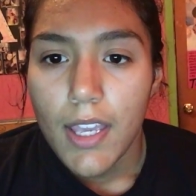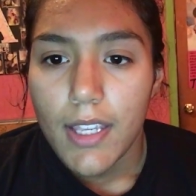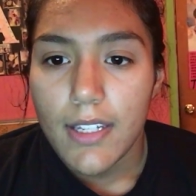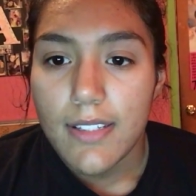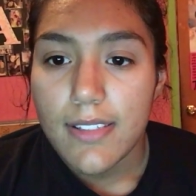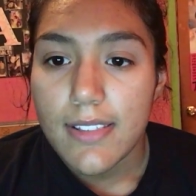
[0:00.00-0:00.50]

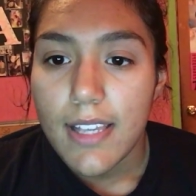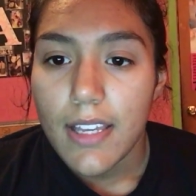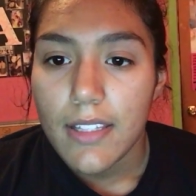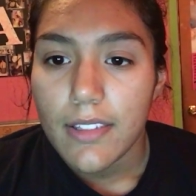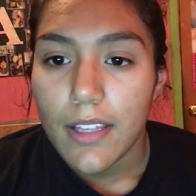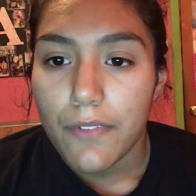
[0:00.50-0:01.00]
It is
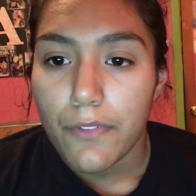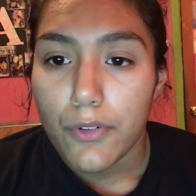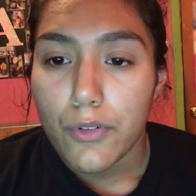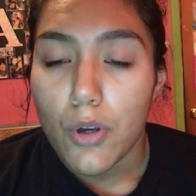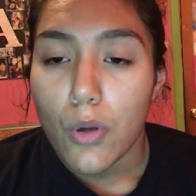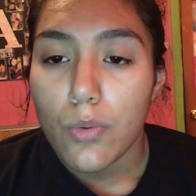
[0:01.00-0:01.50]
said that for
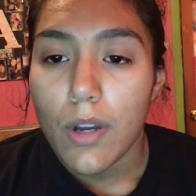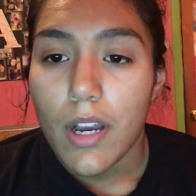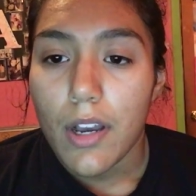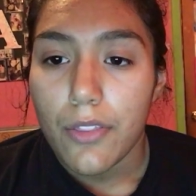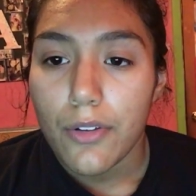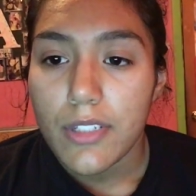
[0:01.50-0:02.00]
no
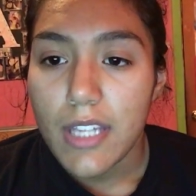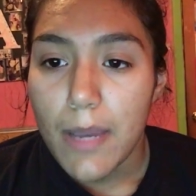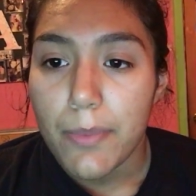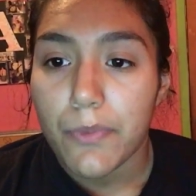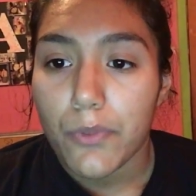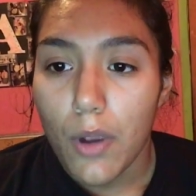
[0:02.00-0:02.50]
other
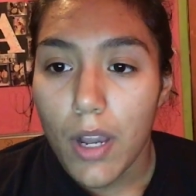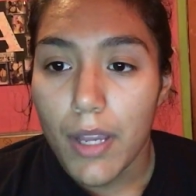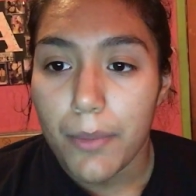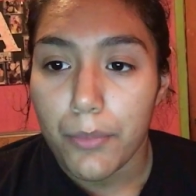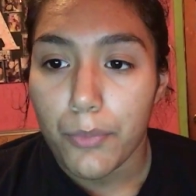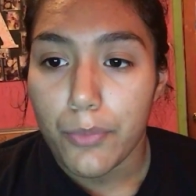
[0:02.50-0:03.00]
type of
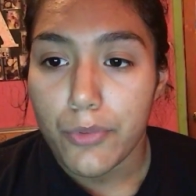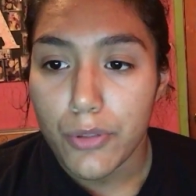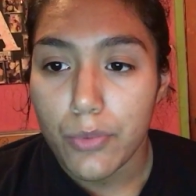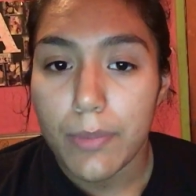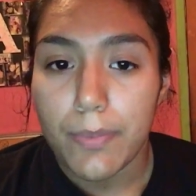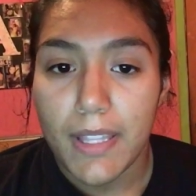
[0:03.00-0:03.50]
crime
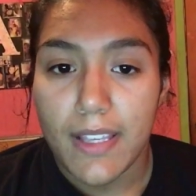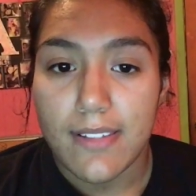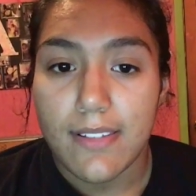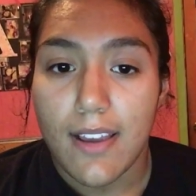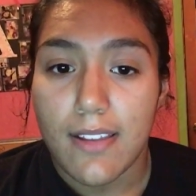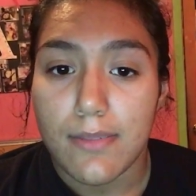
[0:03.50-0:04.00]
do we
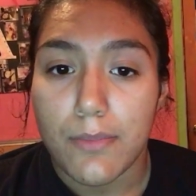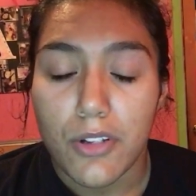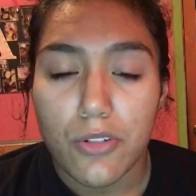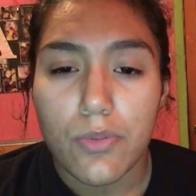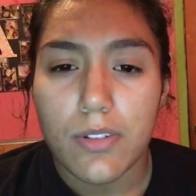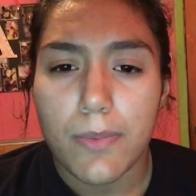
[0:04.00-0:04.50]
place as
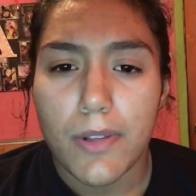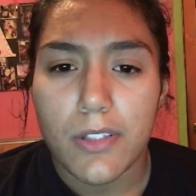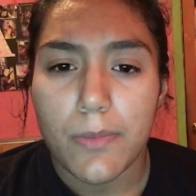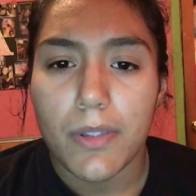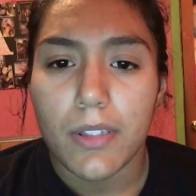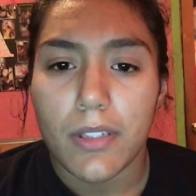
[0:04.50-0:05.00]
much
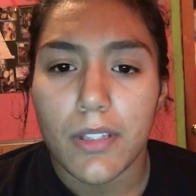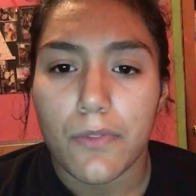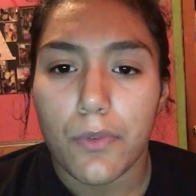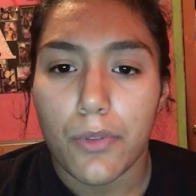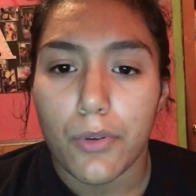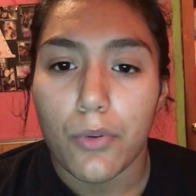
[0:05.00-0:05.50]
responsibility
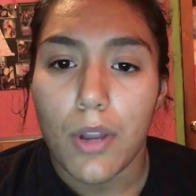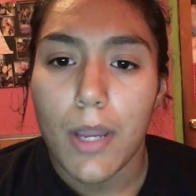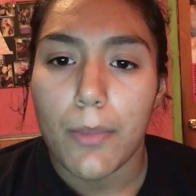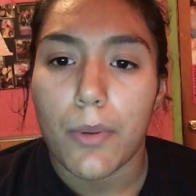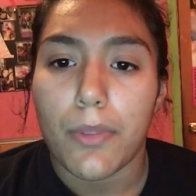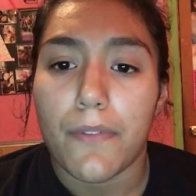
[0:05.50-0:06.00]
for the
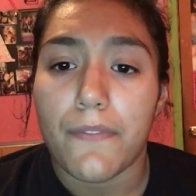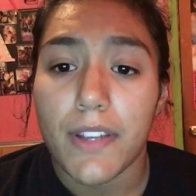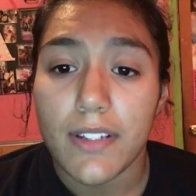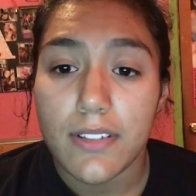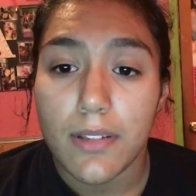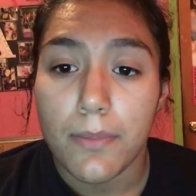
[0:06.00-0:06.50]
crime on the
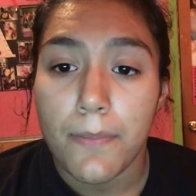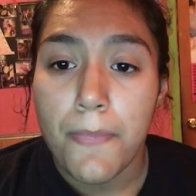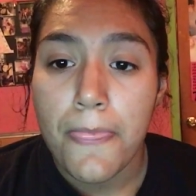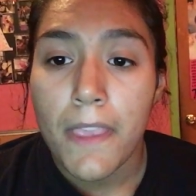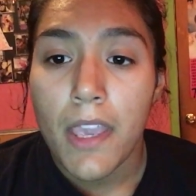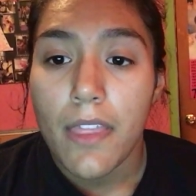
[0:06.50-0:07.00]
victim
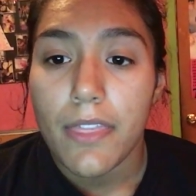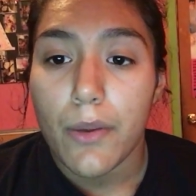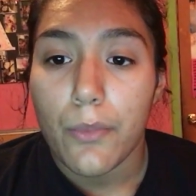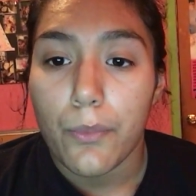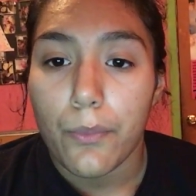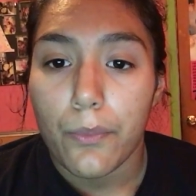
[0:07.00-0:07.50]

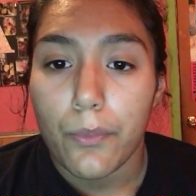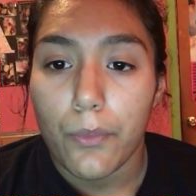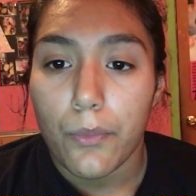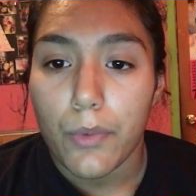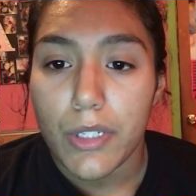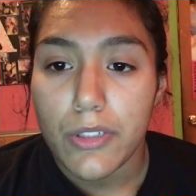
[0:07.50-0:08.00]
than
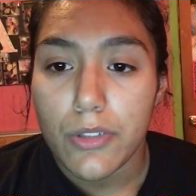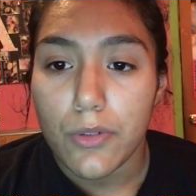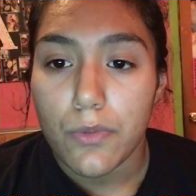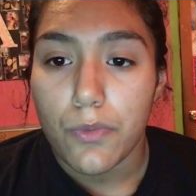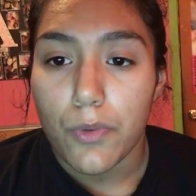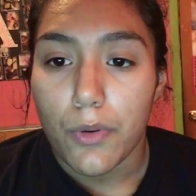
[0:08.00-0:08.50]
we
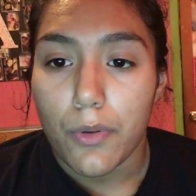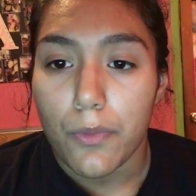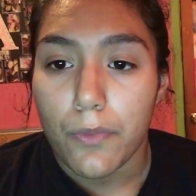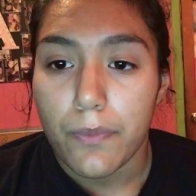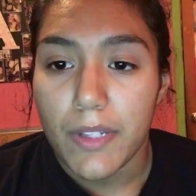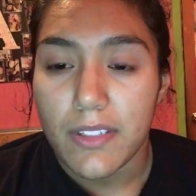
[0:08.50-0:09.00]
do for
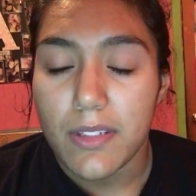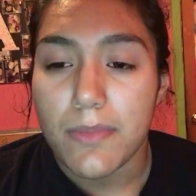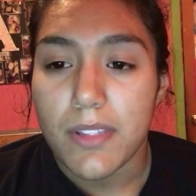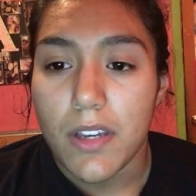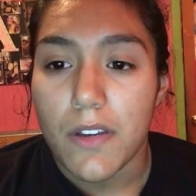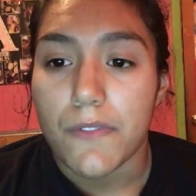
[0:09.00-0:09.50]

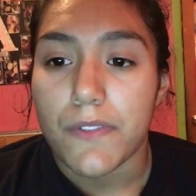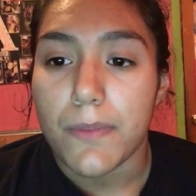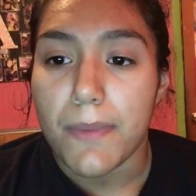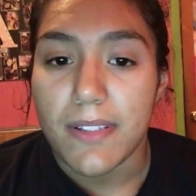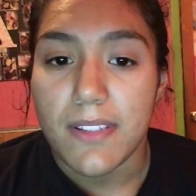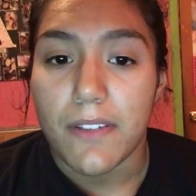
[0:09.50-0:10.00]
victims of
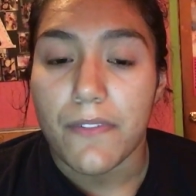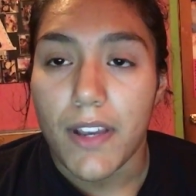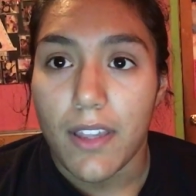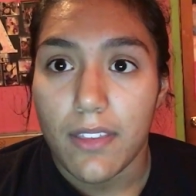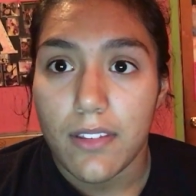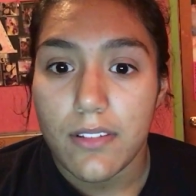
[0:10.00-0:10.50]
domestic
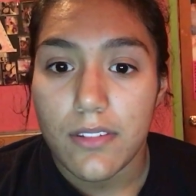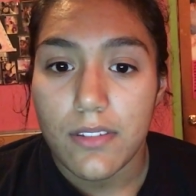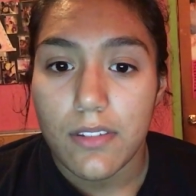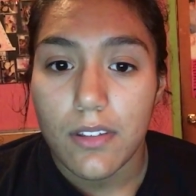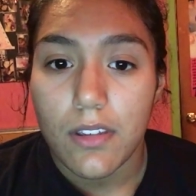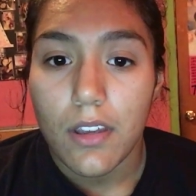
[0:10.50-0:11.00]
violence.